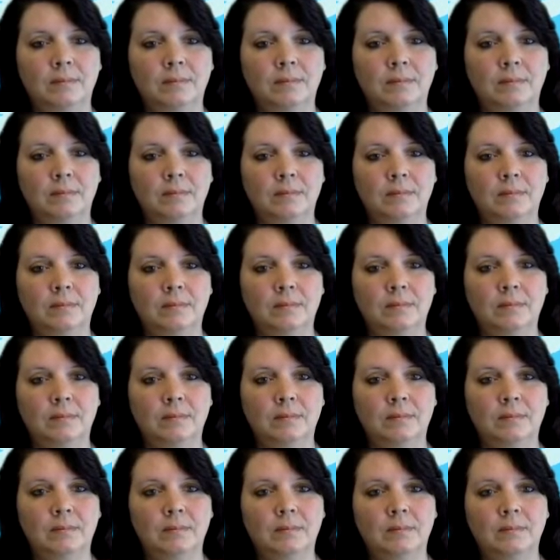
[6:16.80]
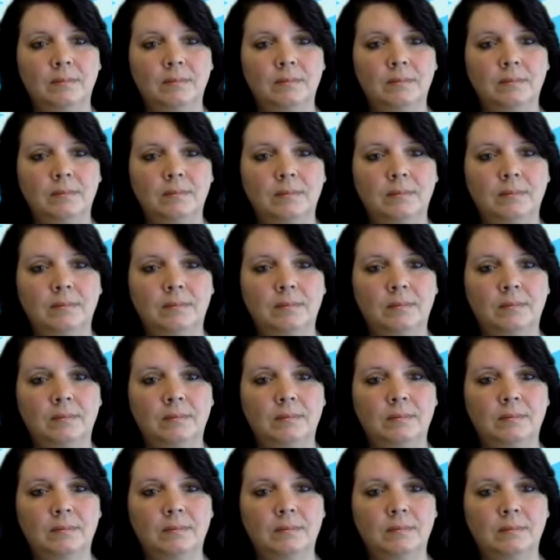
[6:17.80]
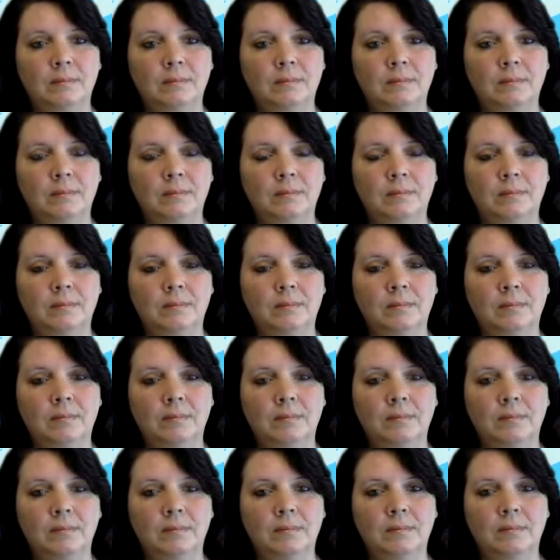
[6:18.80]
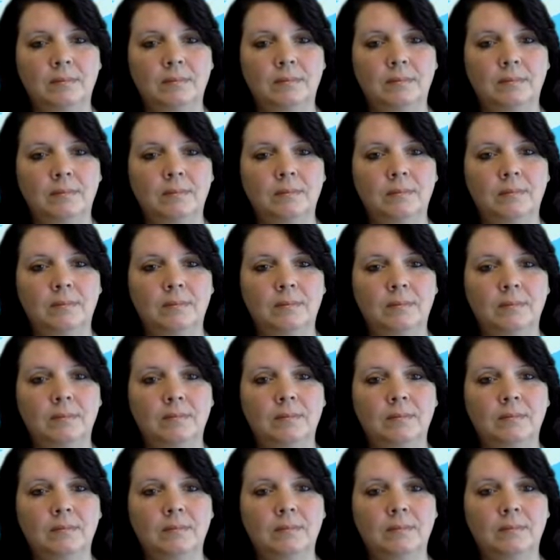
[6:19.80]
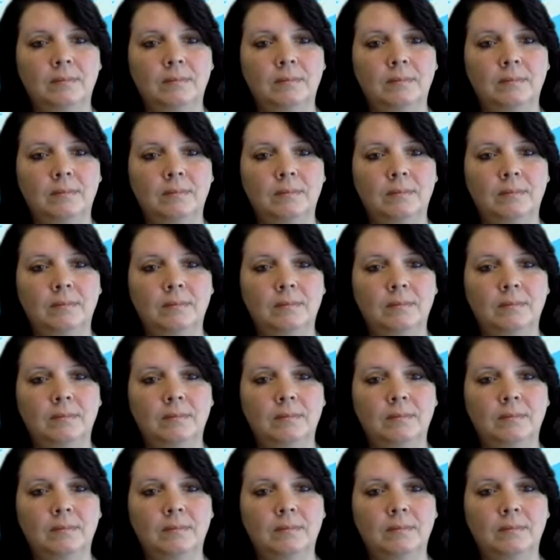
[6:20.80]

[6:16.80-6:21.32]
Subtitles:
(not speaking)